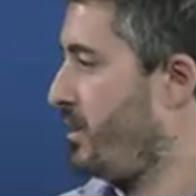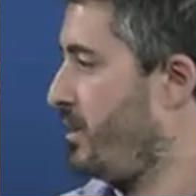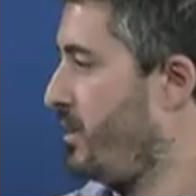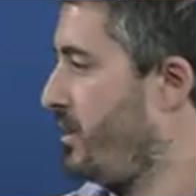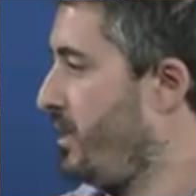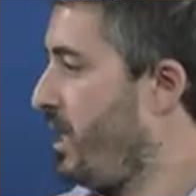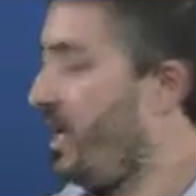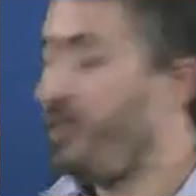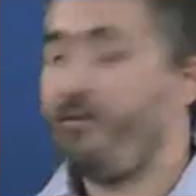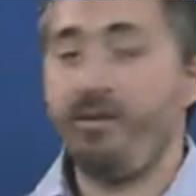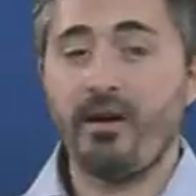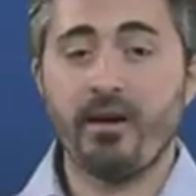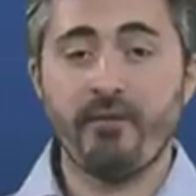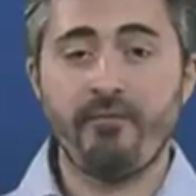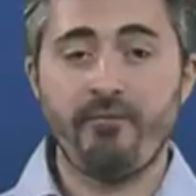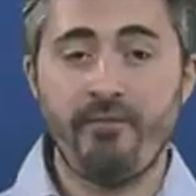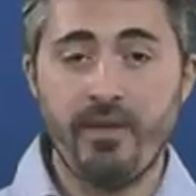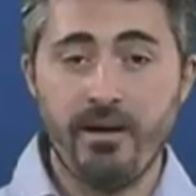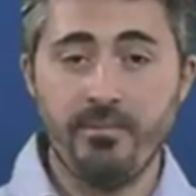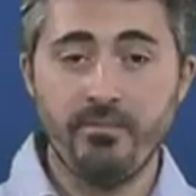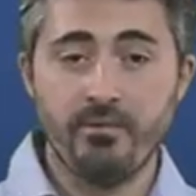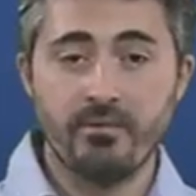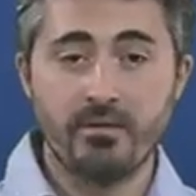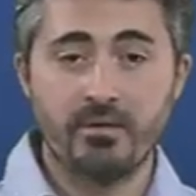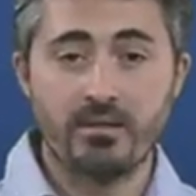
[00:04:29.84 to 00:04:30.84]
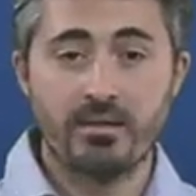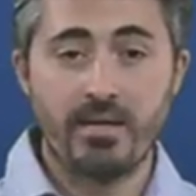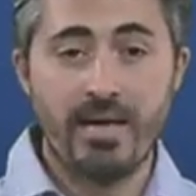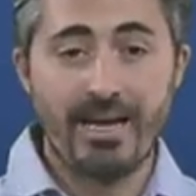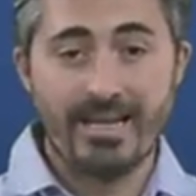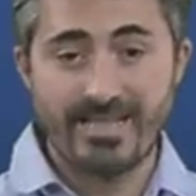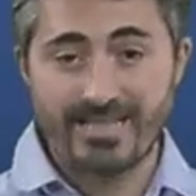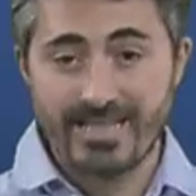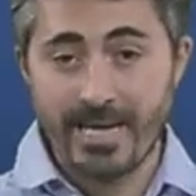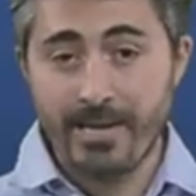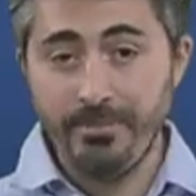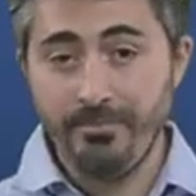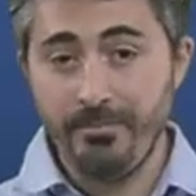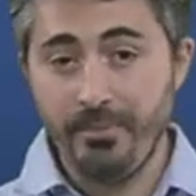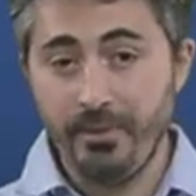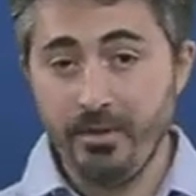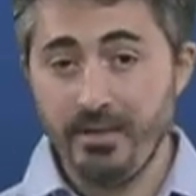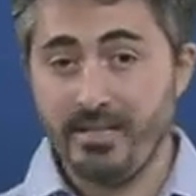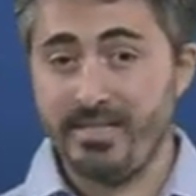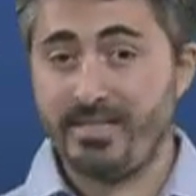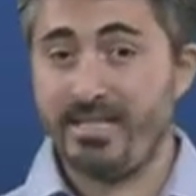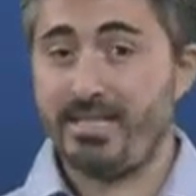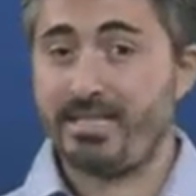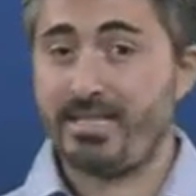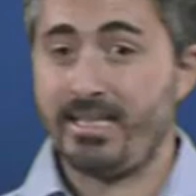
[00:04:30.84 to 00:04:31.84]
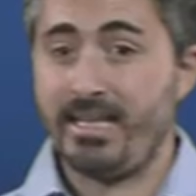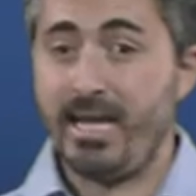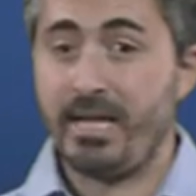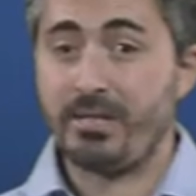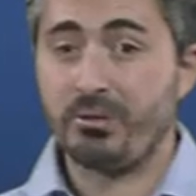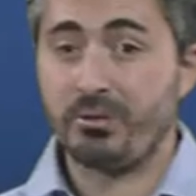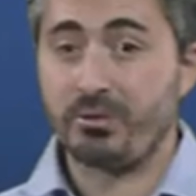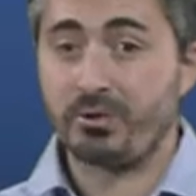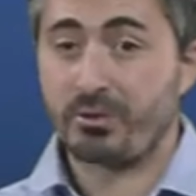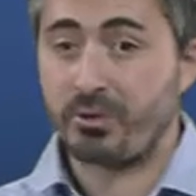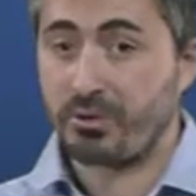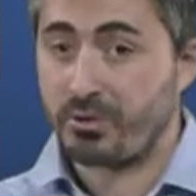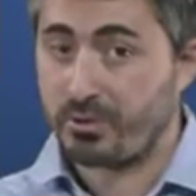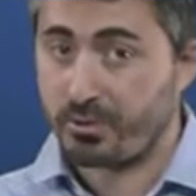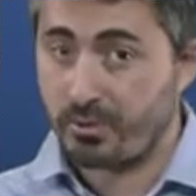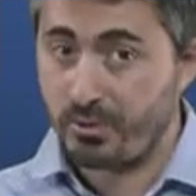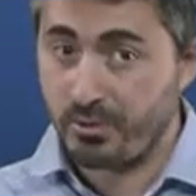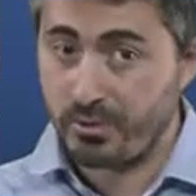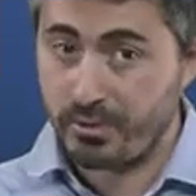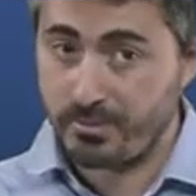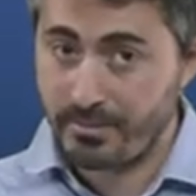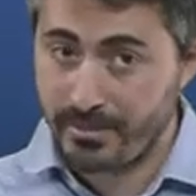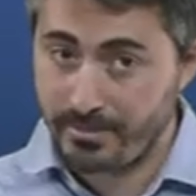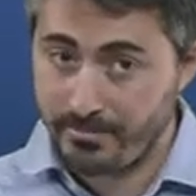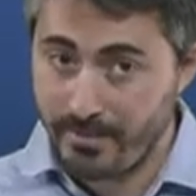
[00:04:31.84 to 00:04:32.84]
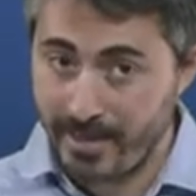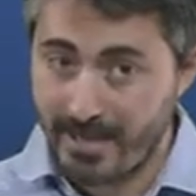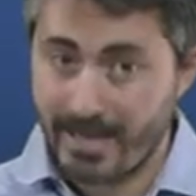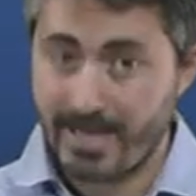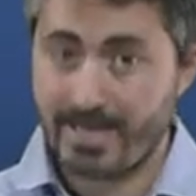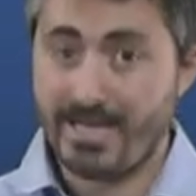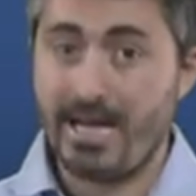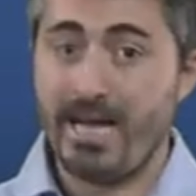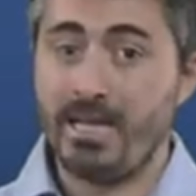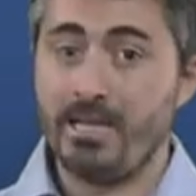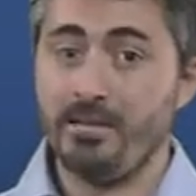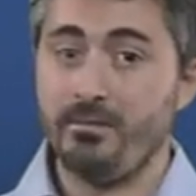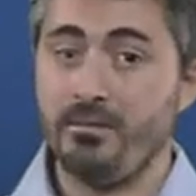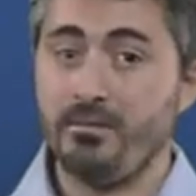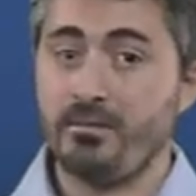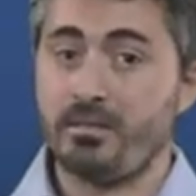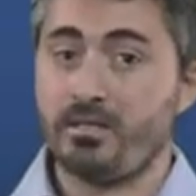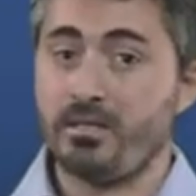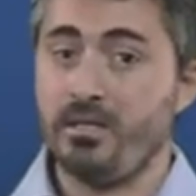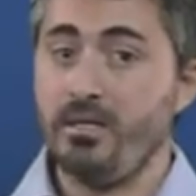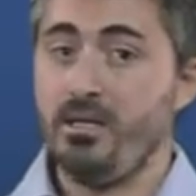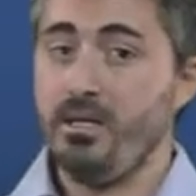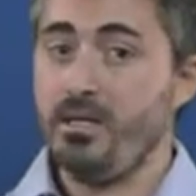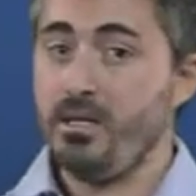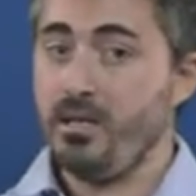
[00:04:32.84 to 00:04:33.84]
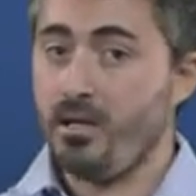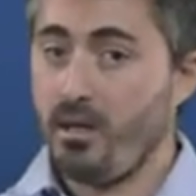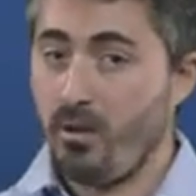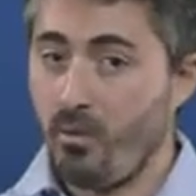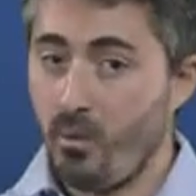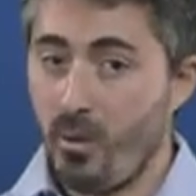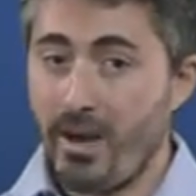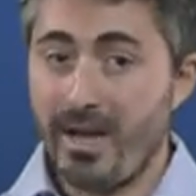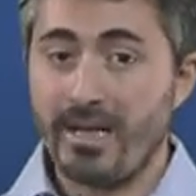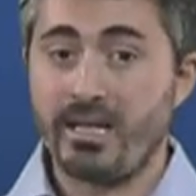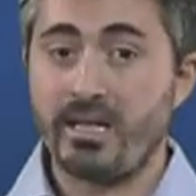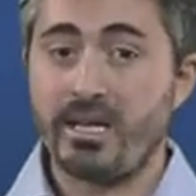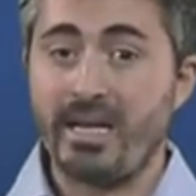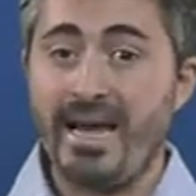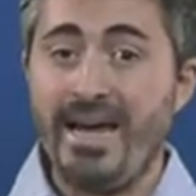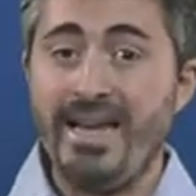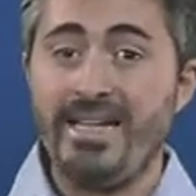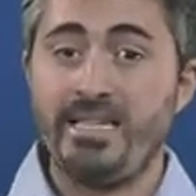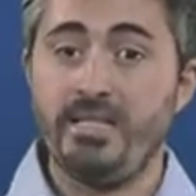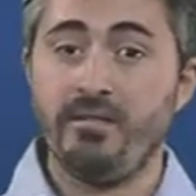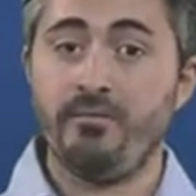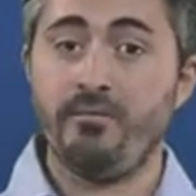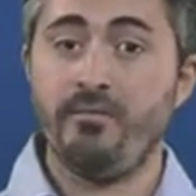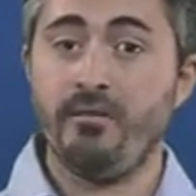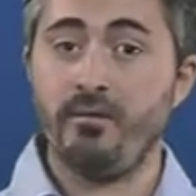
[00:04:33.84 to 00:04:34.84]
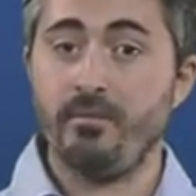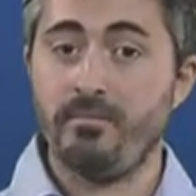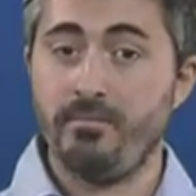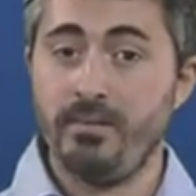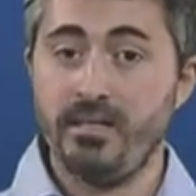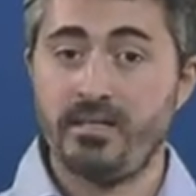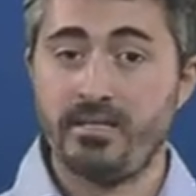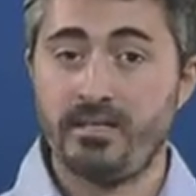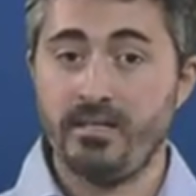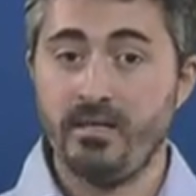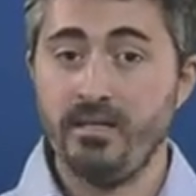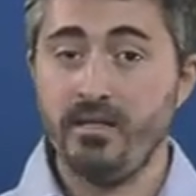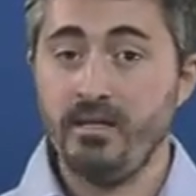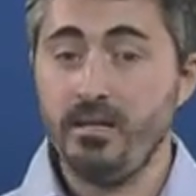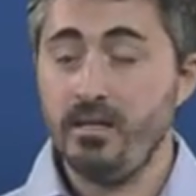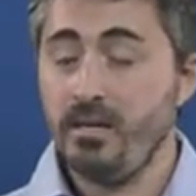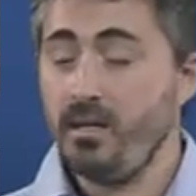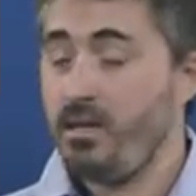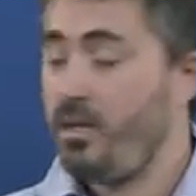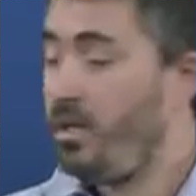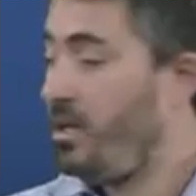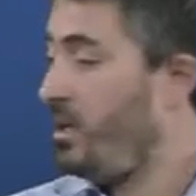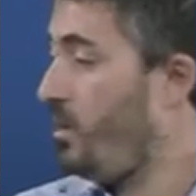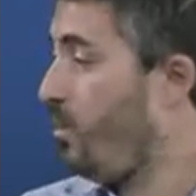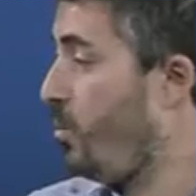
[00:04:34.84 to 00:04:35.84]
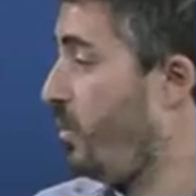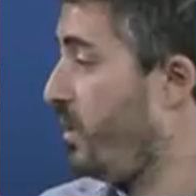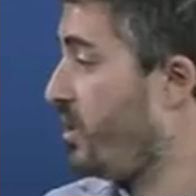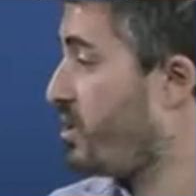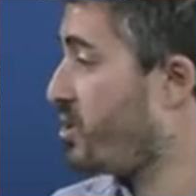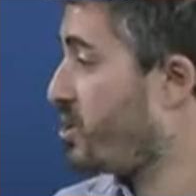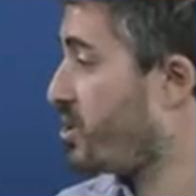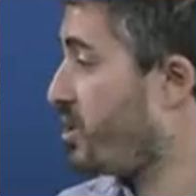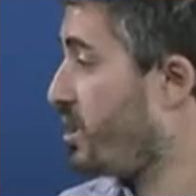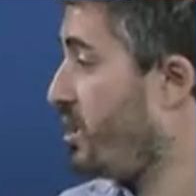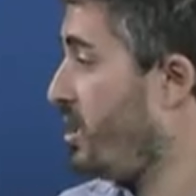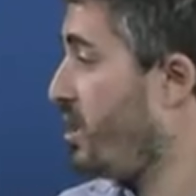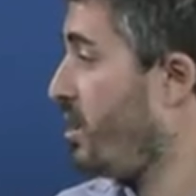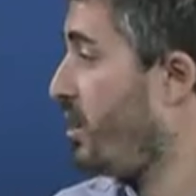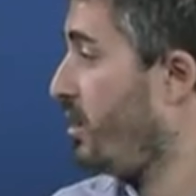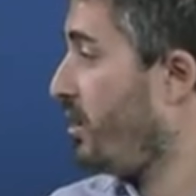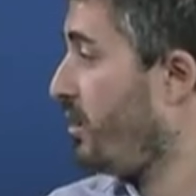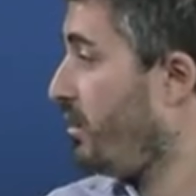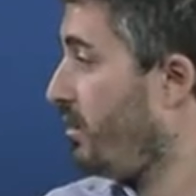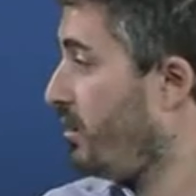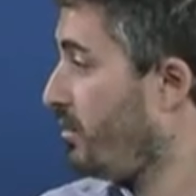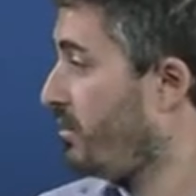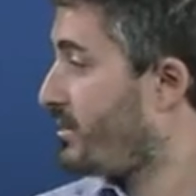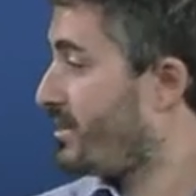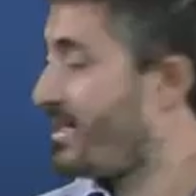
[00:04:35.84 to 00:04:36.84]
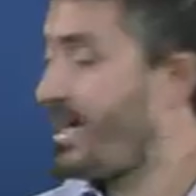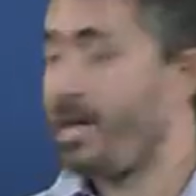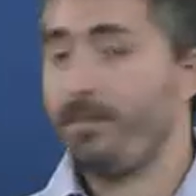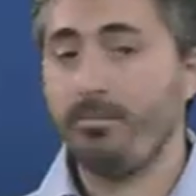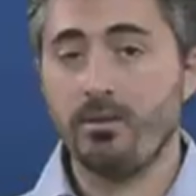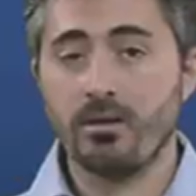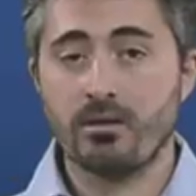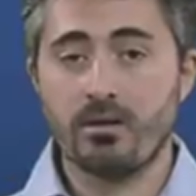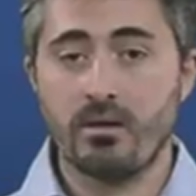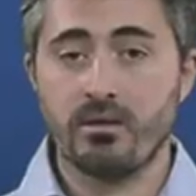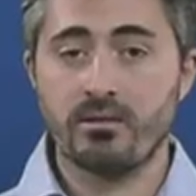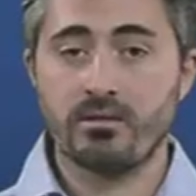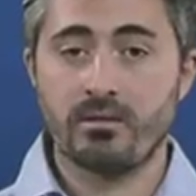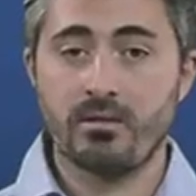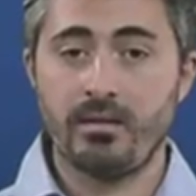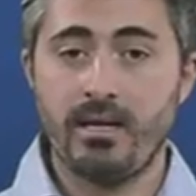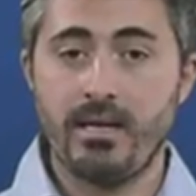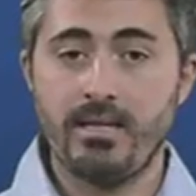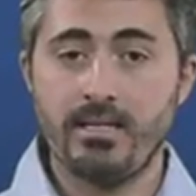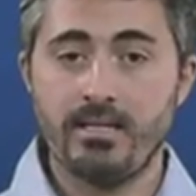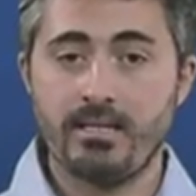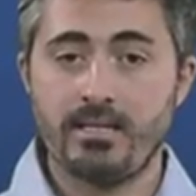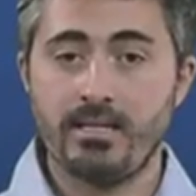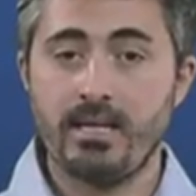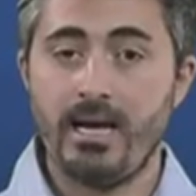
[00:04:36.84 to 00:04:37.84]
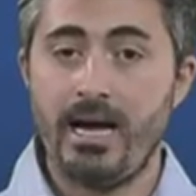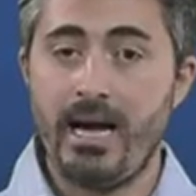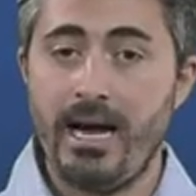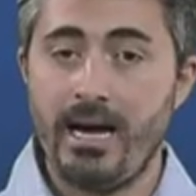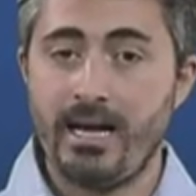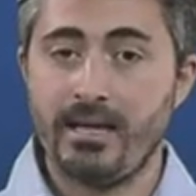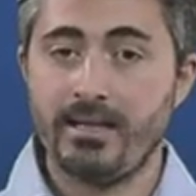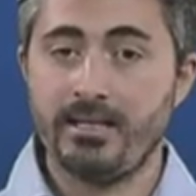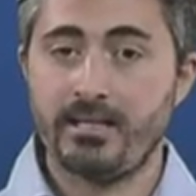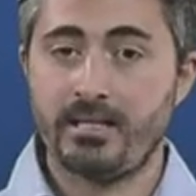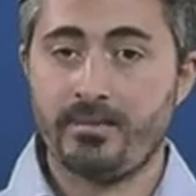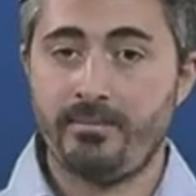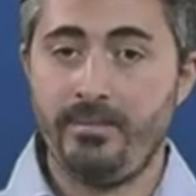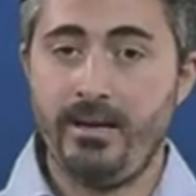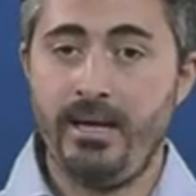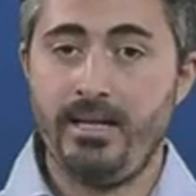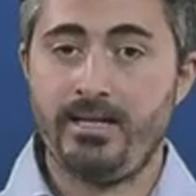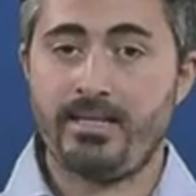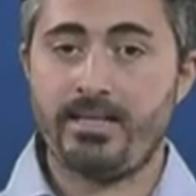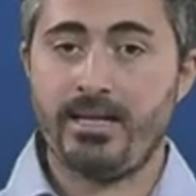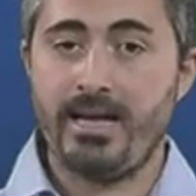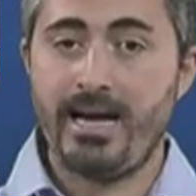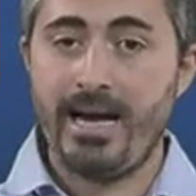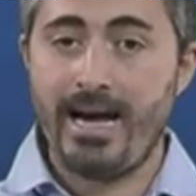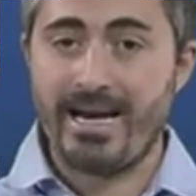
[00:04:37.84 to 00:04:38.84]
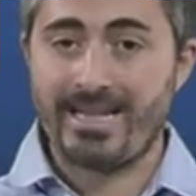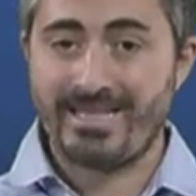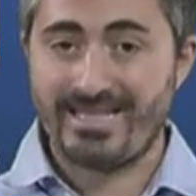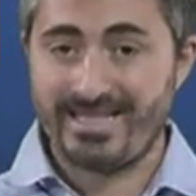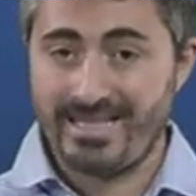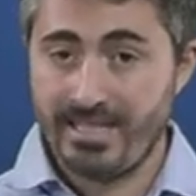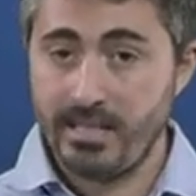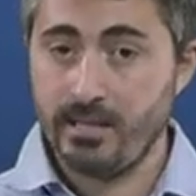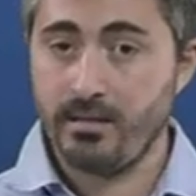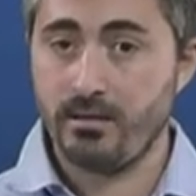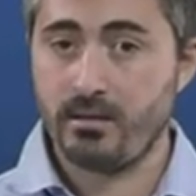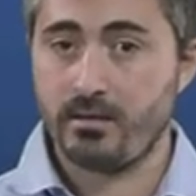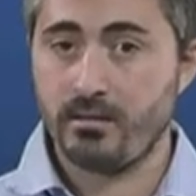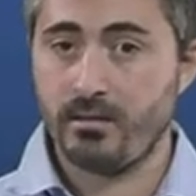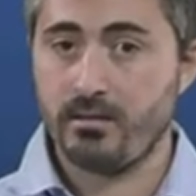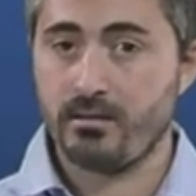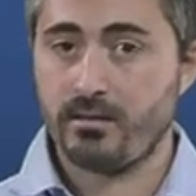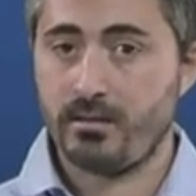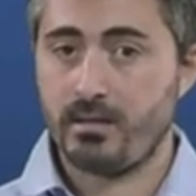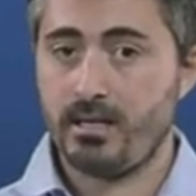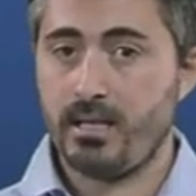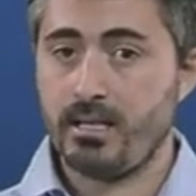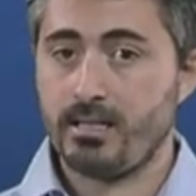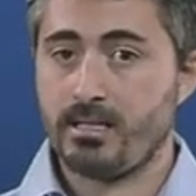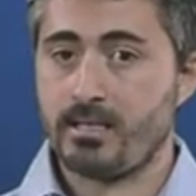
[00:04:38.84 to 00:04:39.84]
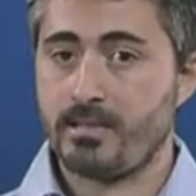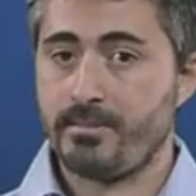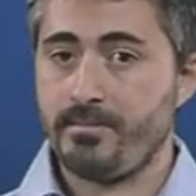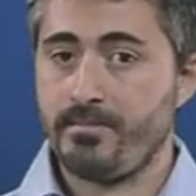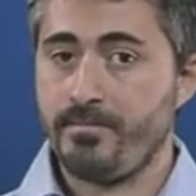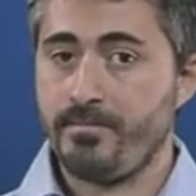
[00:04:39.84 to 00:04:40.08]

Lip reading: A very famous example is the Senatus Consultum de Bacchanalibus of 184 BC, in which all double consonants are spelled as single consonants.